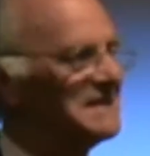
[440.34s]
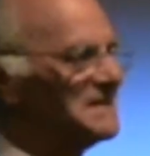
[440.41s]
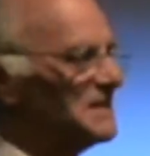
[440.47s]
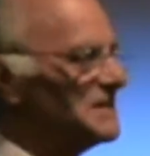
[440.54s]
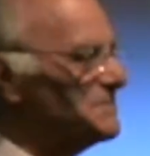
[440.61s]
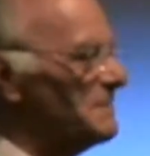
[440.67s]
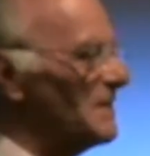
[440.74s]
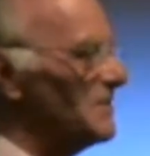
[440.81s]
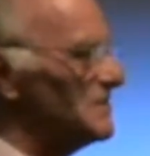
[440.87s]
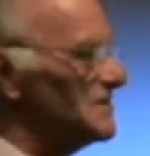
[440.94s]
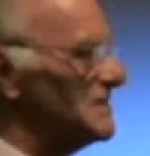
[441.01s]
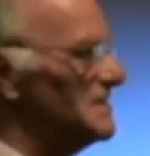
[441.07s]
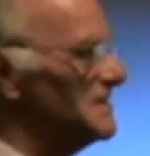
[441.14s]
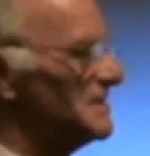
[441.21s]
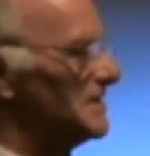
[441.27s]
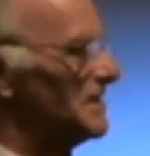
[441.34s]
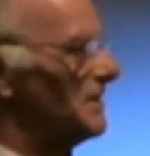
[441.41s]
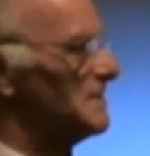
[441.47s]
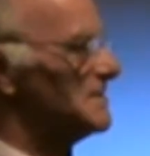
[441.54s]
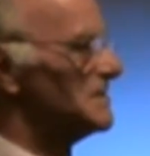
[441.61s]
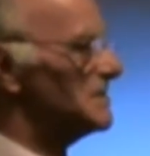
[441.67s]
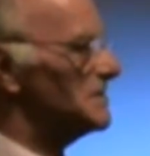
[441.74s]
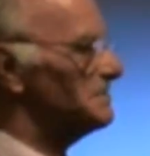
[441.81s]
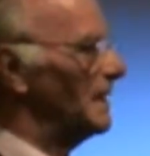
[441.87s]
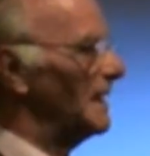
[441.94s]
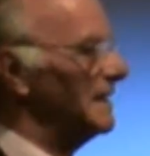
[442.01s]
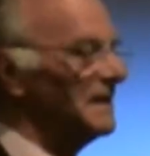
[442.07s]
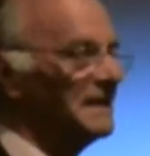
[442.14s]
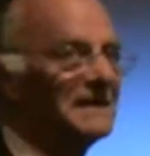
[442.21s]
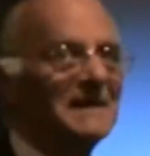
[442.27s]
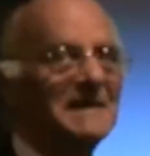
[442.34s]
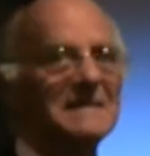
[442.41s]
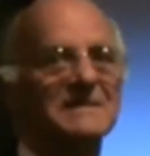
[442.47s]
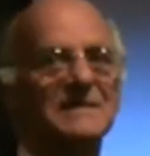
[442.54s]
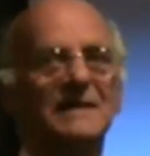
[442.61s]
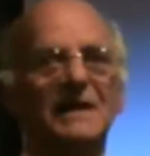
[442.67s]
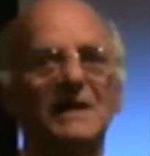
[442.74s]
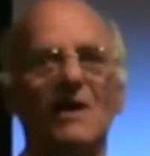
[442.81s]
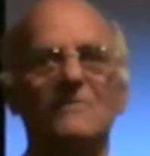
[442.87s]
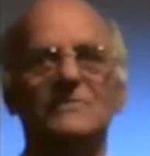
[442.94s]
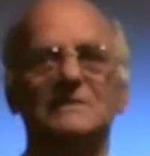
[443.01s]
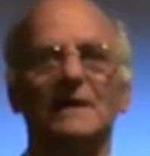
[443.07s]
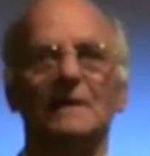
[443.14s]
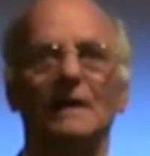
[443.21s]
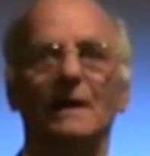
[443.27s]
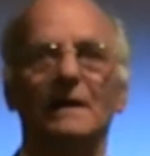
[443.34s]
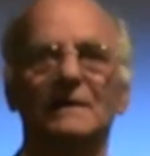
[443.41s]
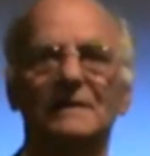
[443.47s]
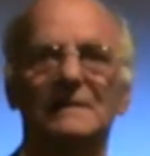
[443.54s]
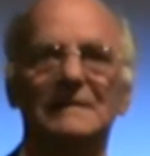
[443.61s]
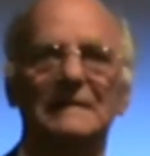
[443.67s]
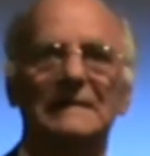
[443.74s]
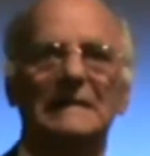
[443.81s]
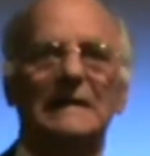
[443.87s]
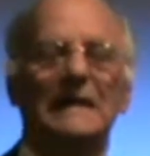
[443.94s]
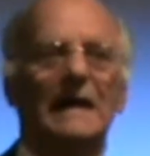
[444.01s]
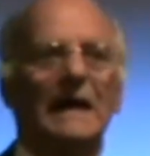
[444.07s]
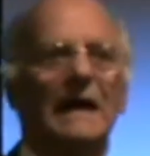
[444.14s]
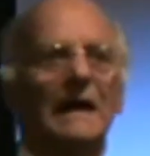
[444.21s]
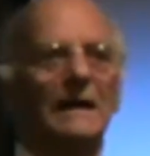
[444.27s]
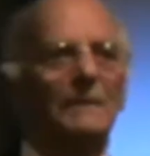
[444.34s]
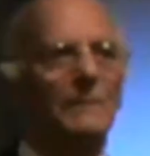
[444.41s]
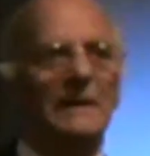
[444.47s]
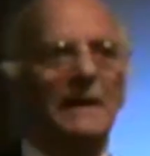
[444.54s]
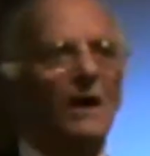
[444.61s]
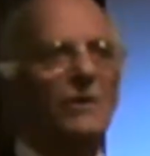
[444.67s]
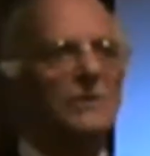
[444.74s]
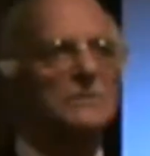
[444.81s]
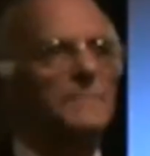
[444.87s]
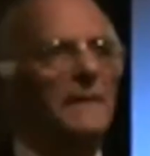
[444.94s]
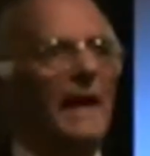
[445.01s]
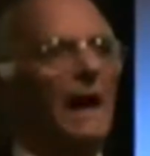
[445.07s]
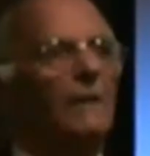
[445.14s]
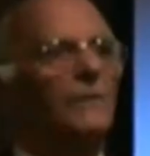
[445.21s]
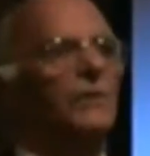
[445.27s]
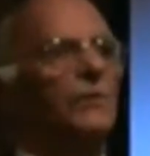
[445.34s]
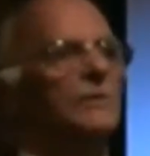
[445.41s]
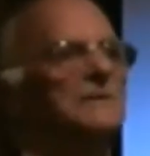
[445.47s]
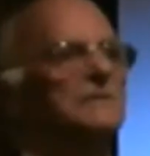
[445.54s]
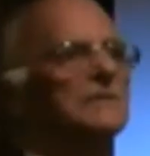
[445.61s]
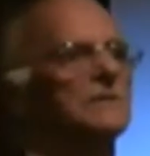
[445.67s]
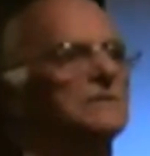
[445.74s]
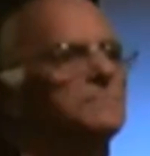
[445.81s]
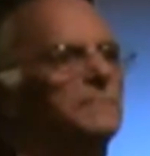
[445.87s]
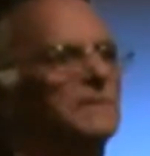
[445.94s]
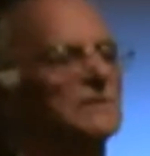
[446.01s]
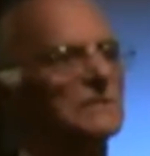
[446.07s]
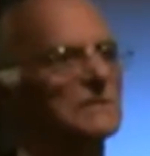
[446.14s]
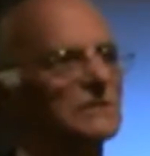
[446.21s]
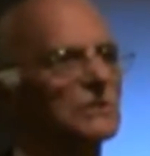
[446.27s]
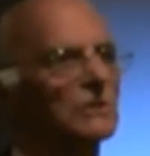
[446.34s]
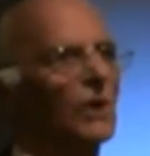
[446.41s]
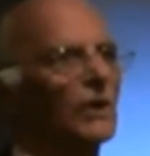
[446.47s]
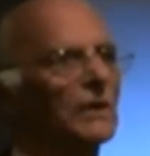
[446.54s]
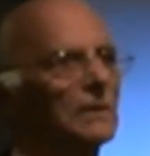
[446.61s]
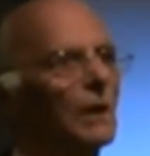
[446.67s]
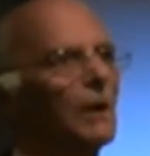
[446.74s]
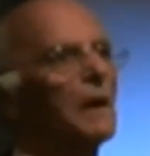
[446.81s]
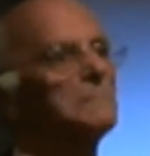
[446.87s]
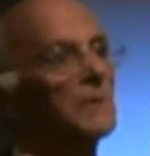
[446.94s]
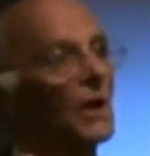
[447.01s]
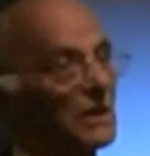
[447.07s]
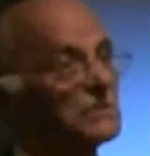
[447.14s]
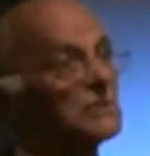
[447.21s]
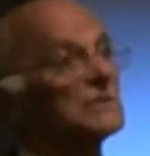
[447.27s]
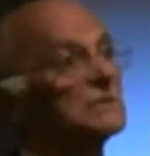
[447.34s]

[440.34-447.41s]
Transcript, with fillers: These experiences that I was explaining to Nick over dinner. When he asked me how I got into this business, and I, I'm going